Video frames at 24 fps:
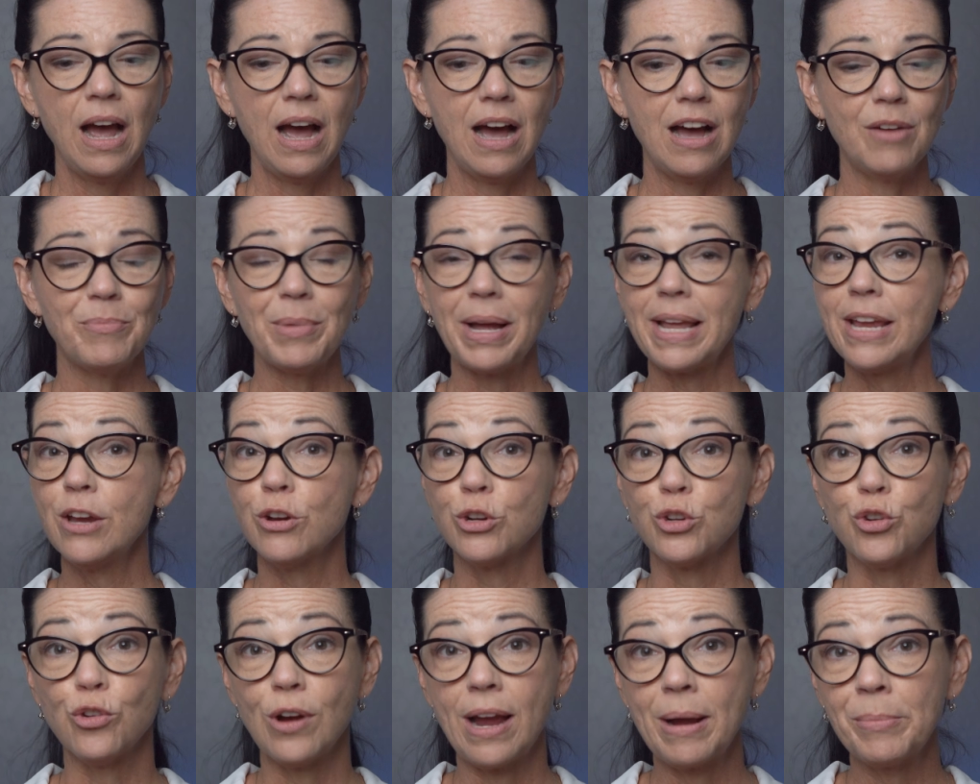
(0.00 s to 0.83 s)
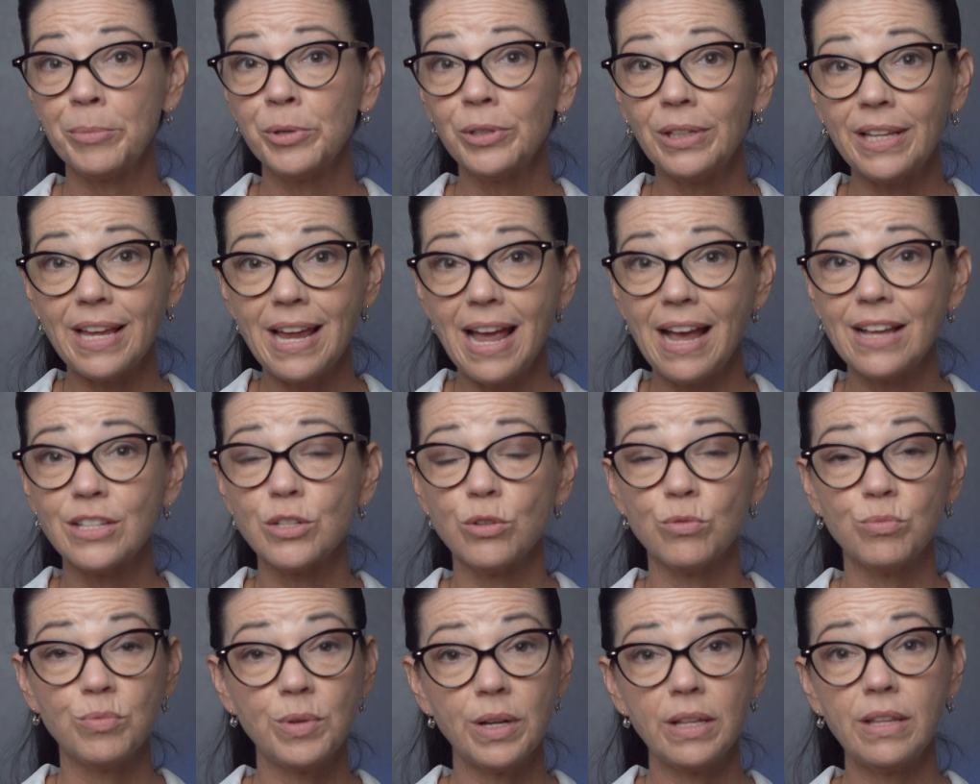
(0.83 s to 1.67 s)
I hear Grammarly
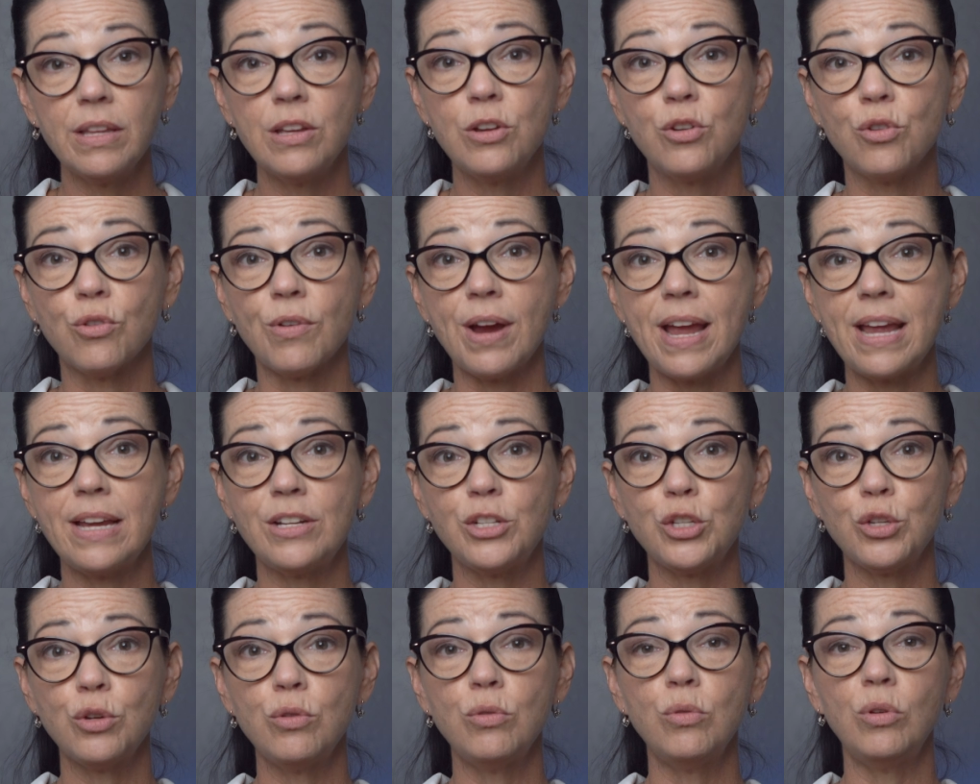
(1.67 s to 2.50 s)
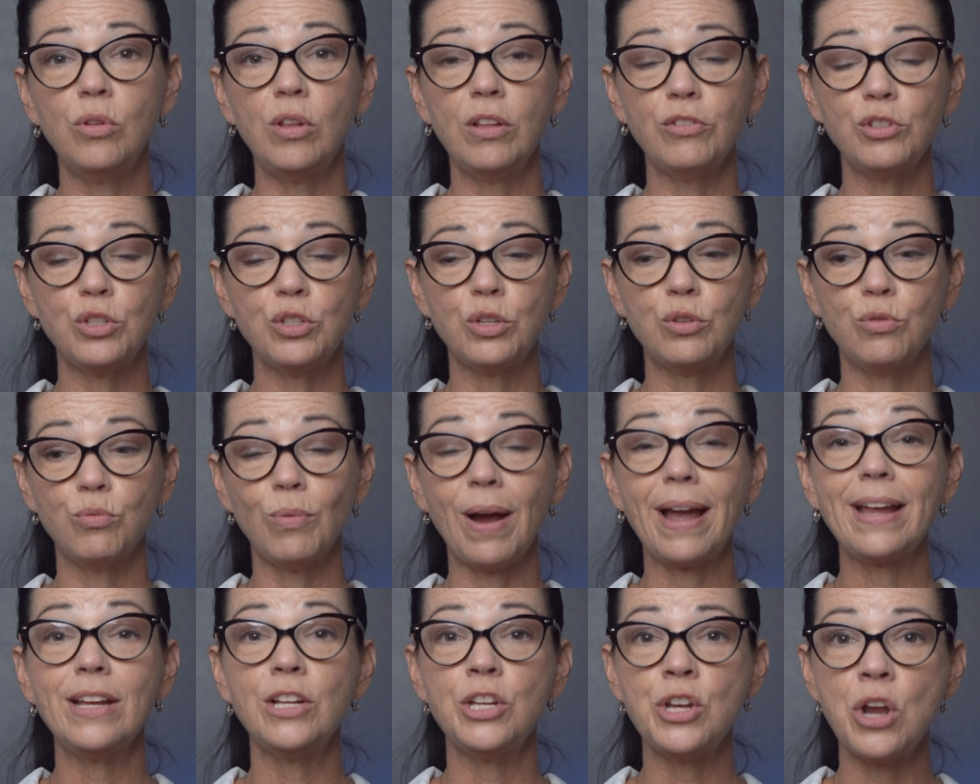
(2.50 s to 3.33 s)
has a really great tool to
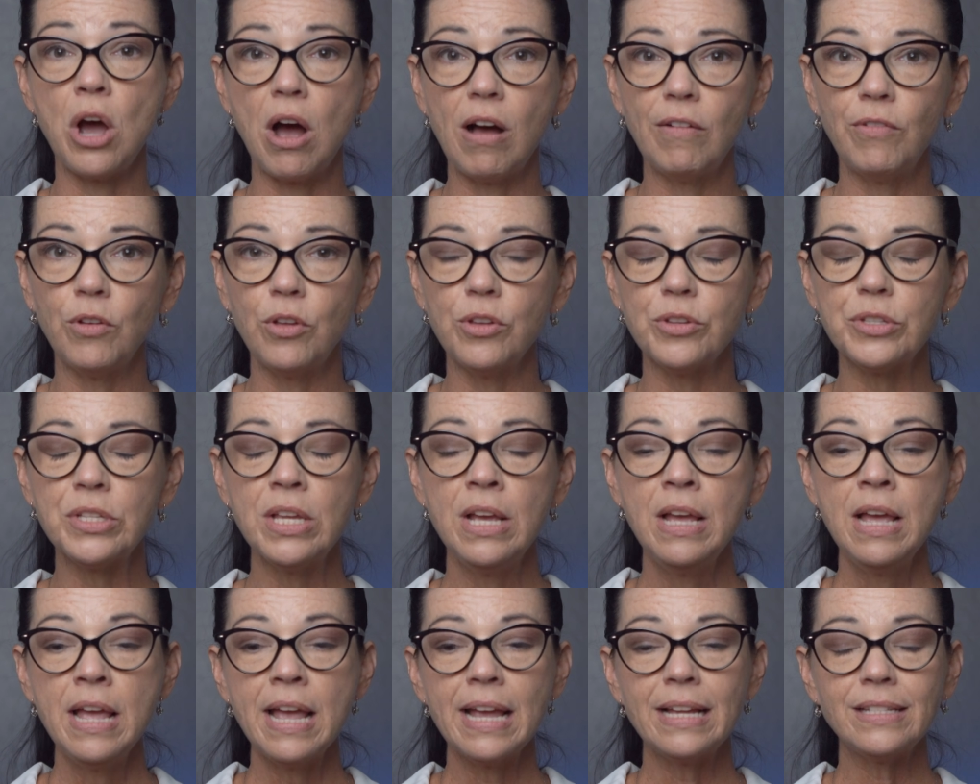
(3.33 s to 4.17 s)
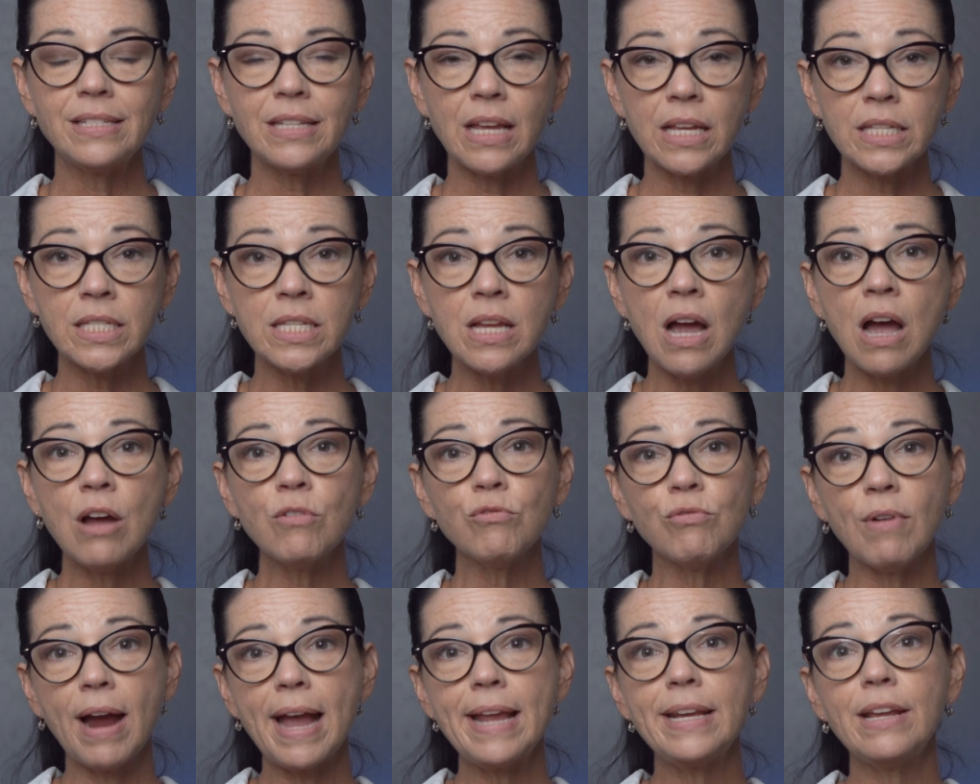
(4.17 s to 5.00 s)
write novels. It does
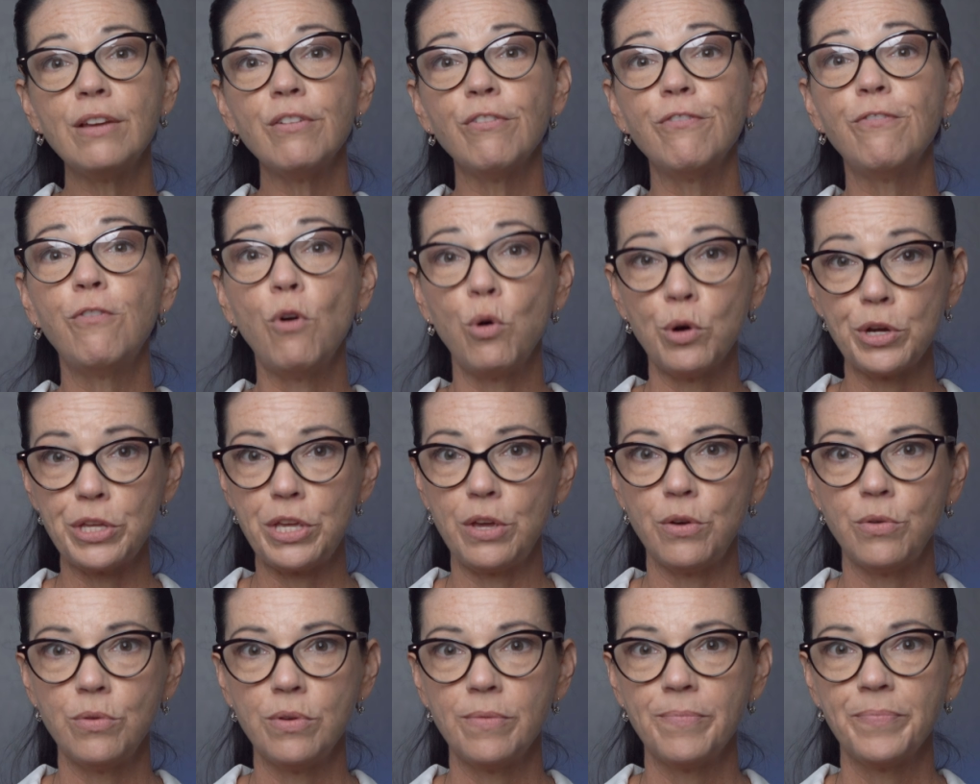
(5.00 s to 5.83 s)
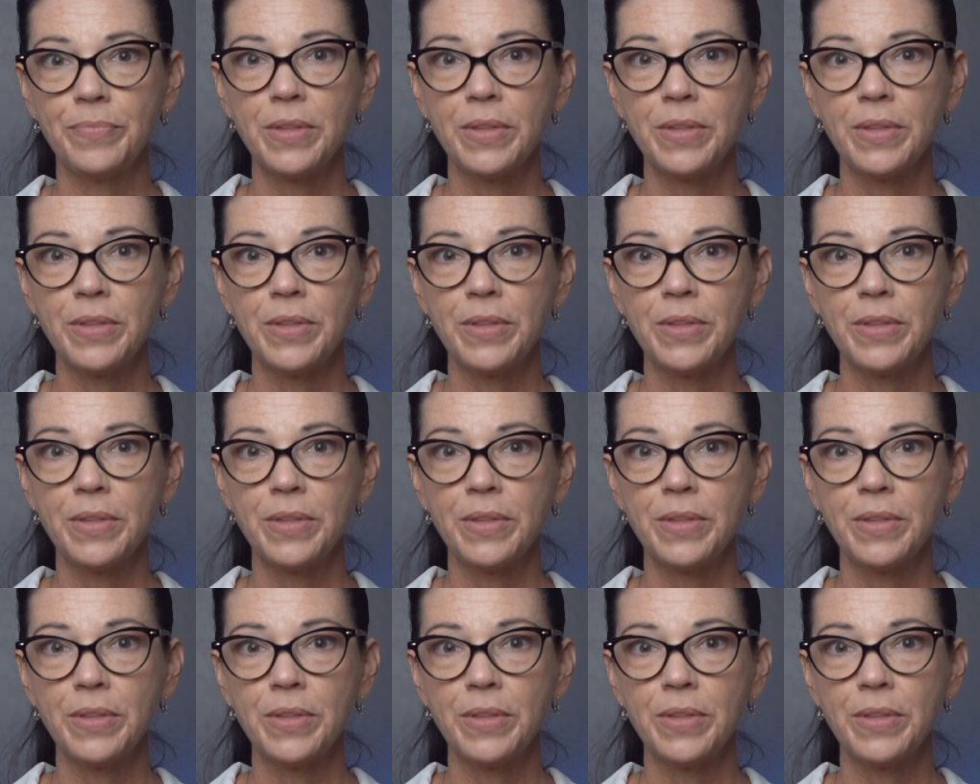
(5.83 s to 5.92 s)
not write it for you.